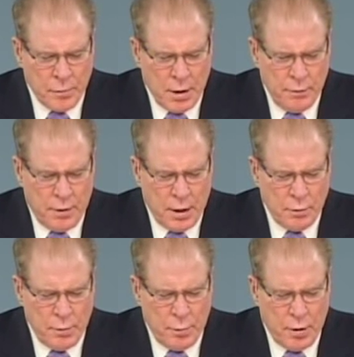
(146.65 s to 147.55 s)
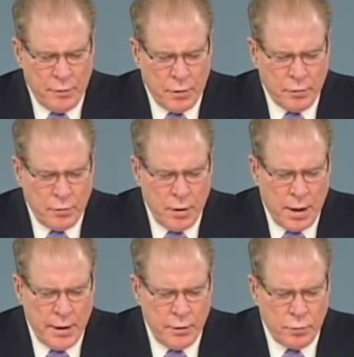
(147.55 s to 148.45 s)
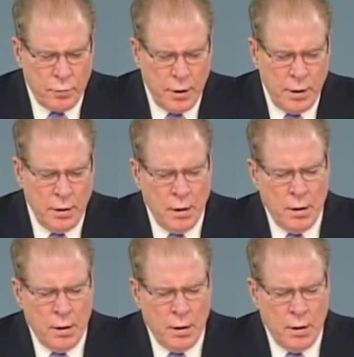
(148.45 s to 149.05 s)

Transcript: And Father, we pray for us tonight as we